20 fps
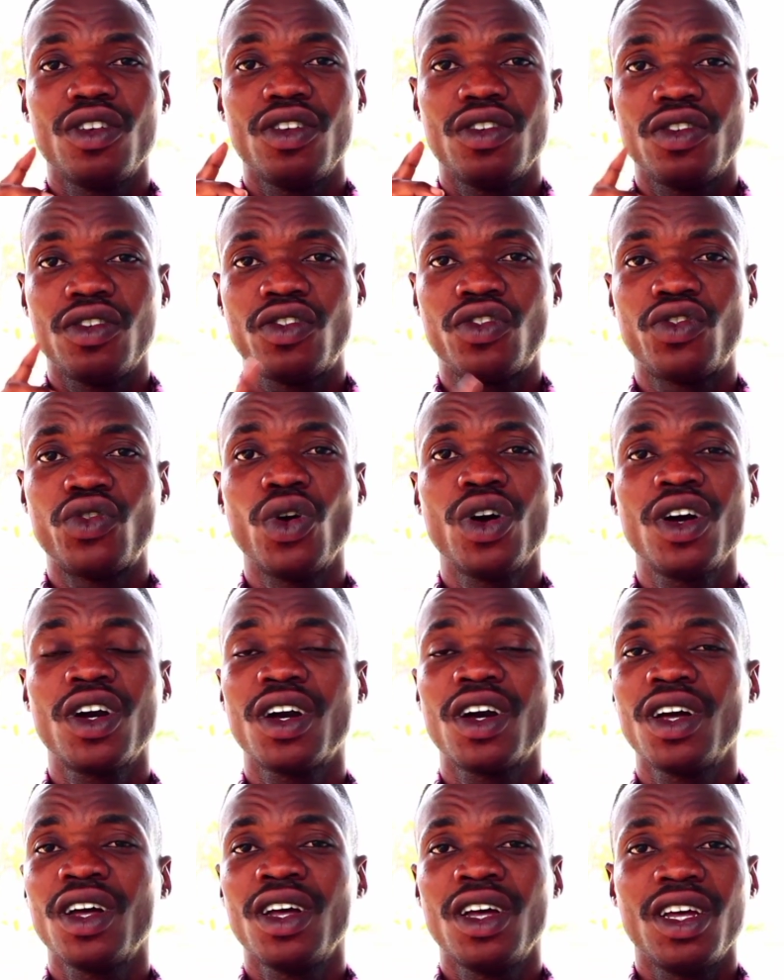
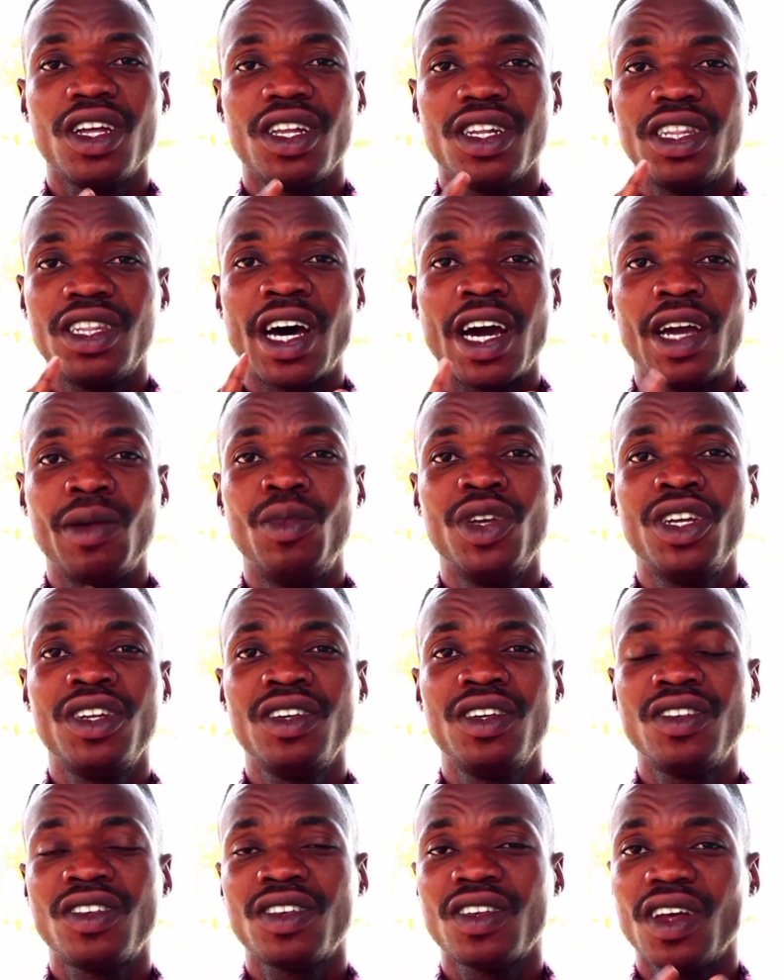stroke,
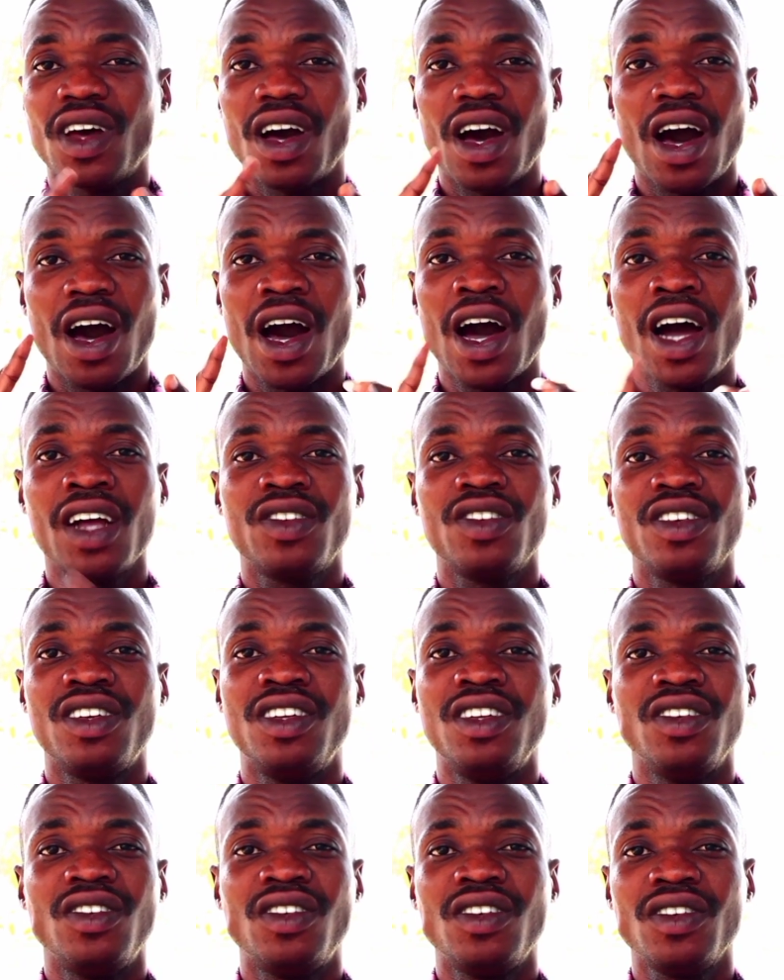diabetes, heart
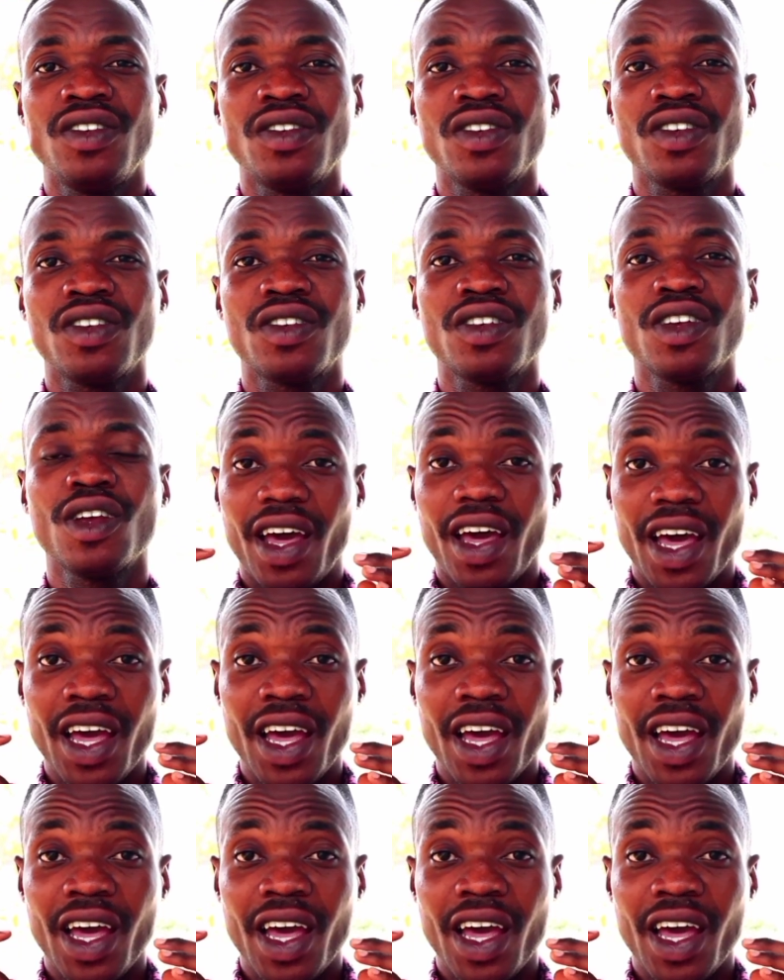diseases,